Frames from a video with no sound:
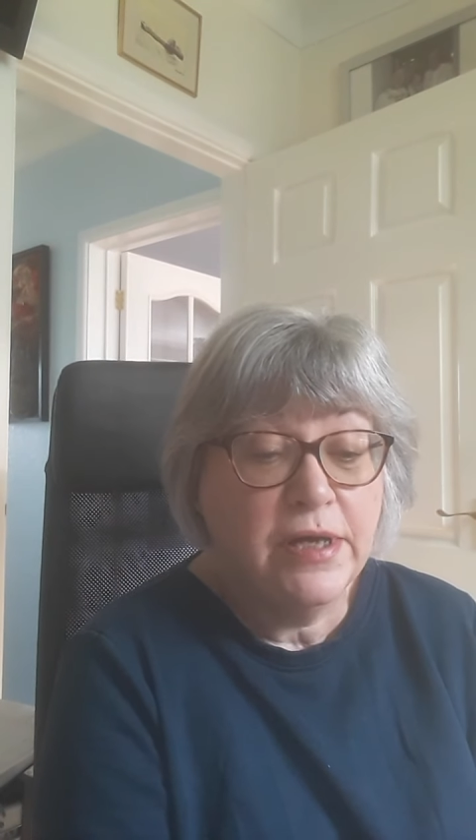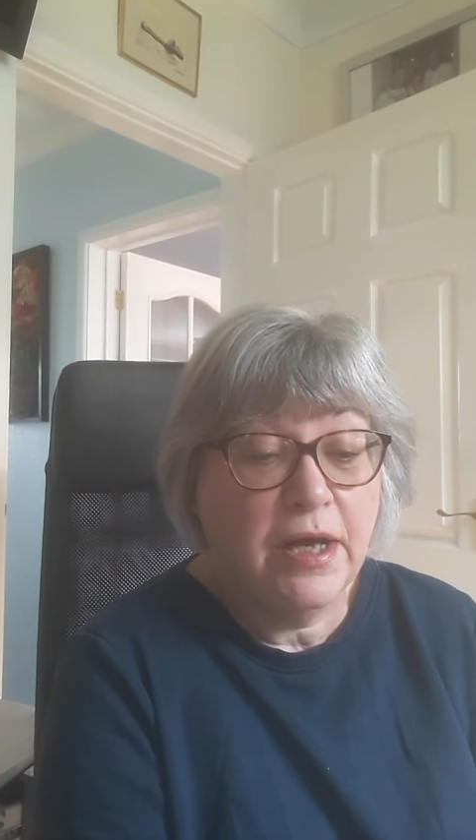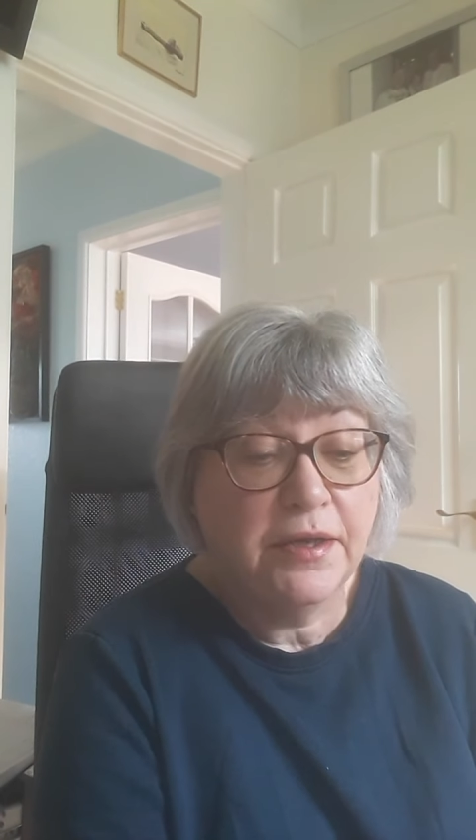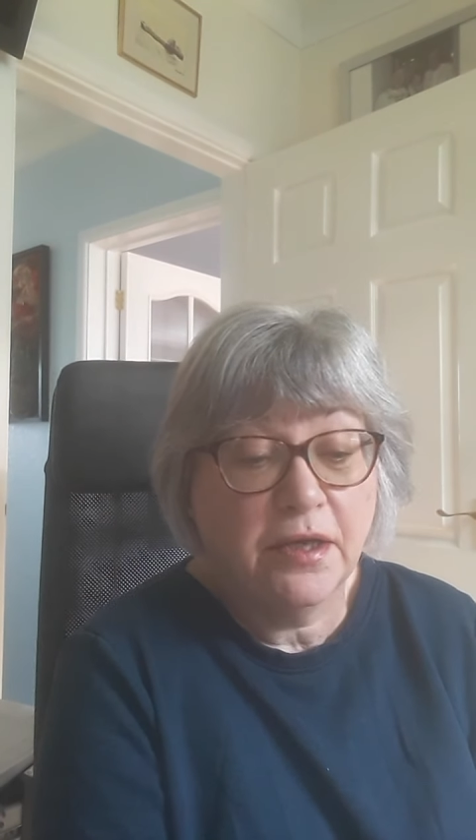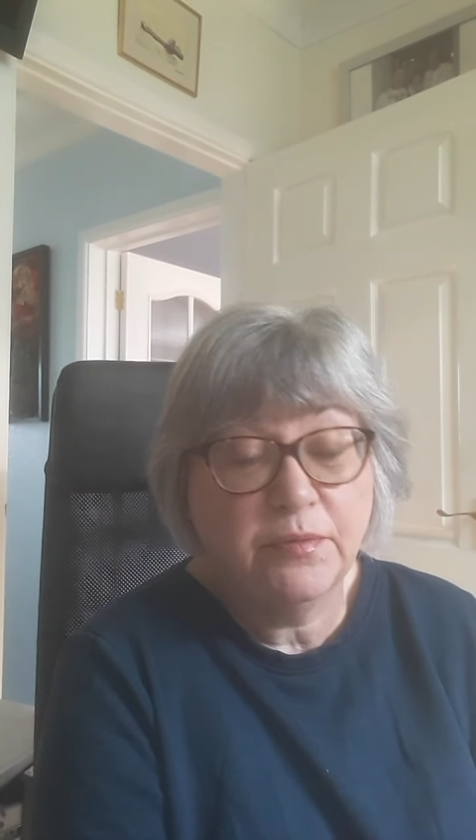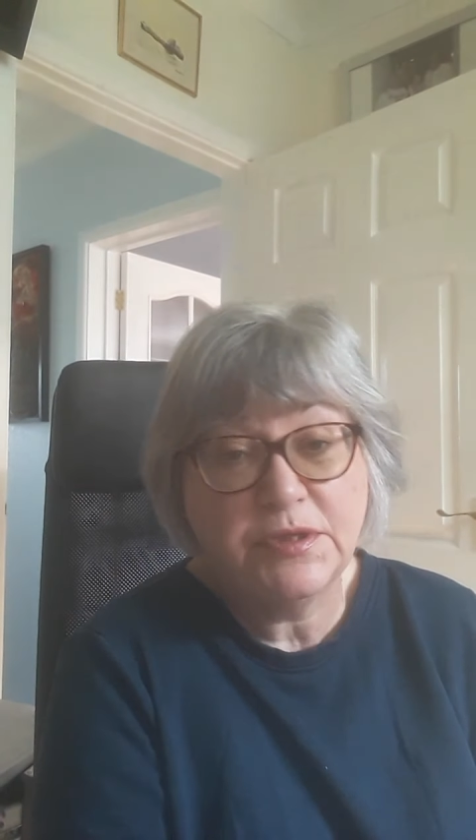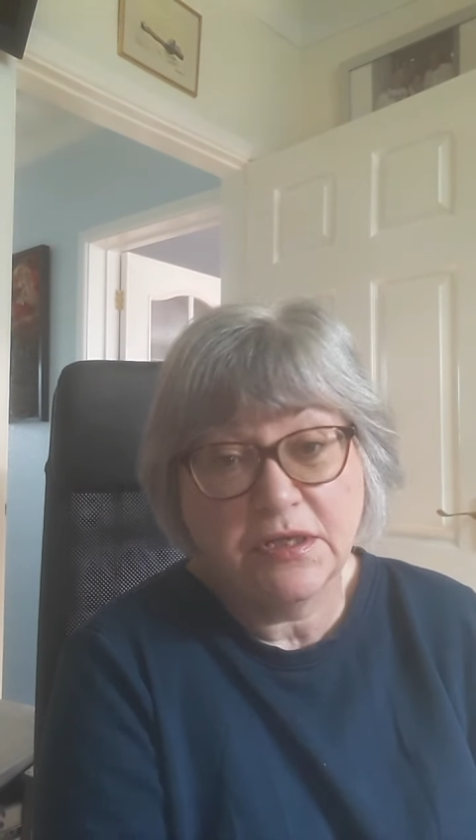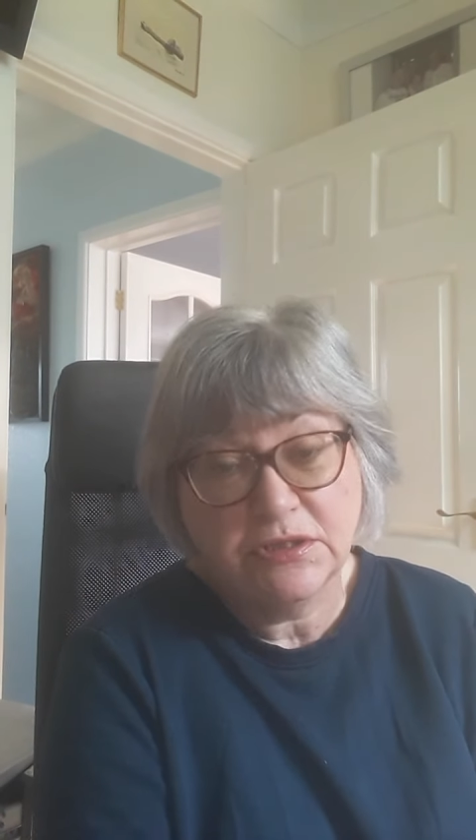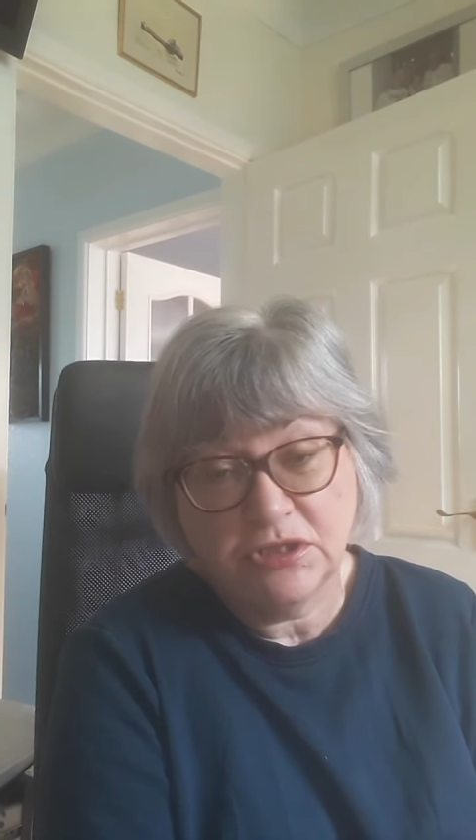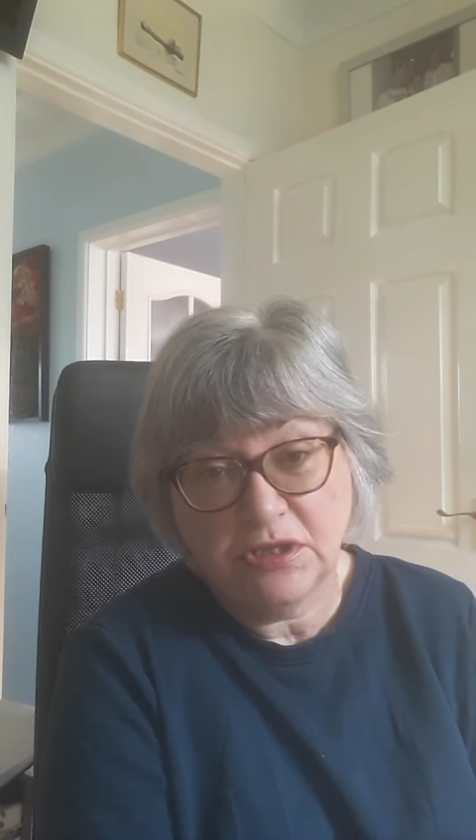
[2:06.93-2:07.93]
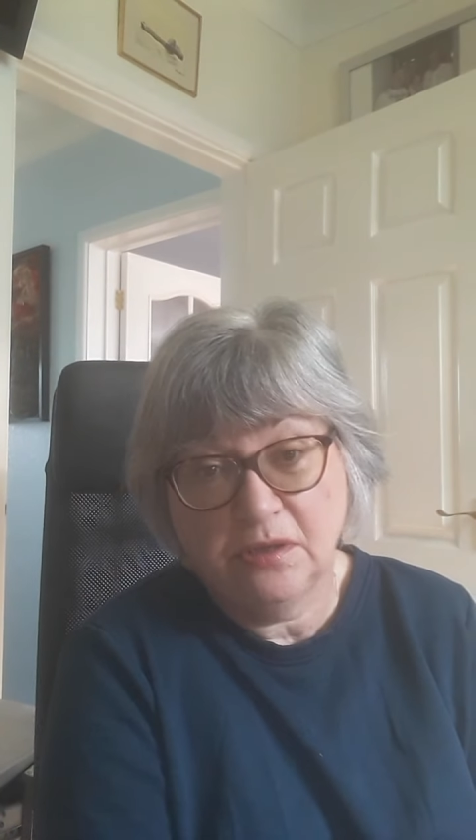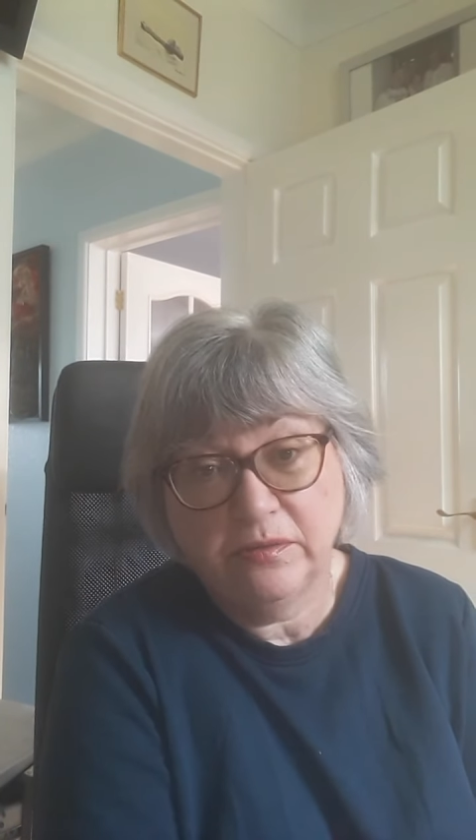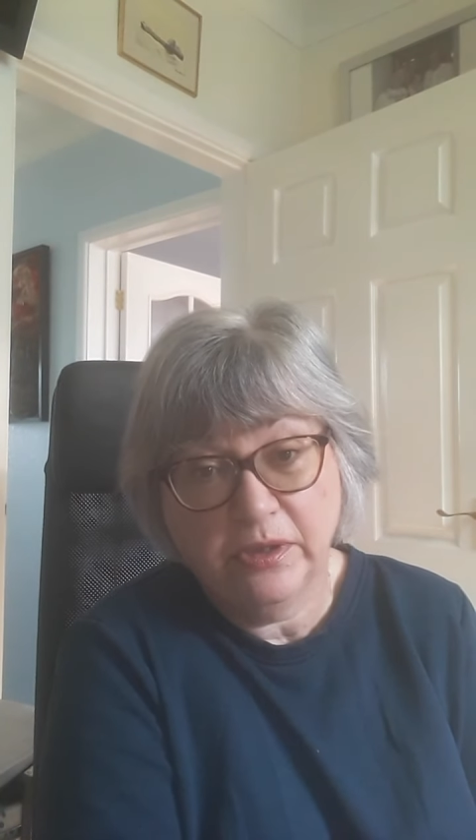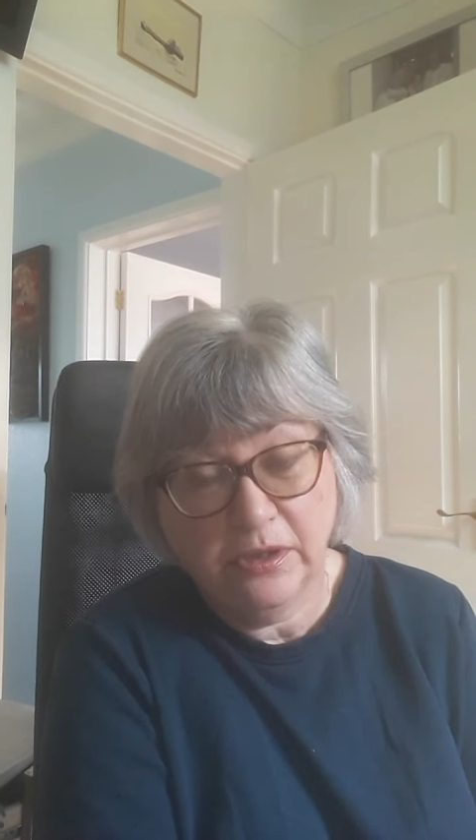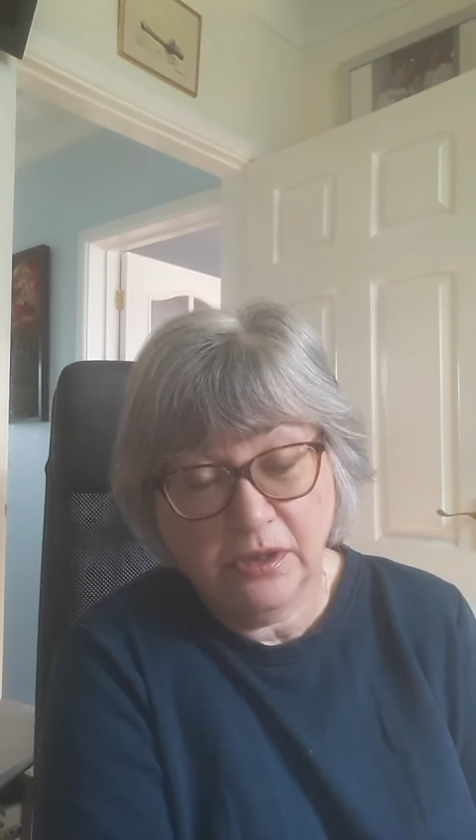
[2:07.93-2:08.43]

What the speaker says: And I would ask you,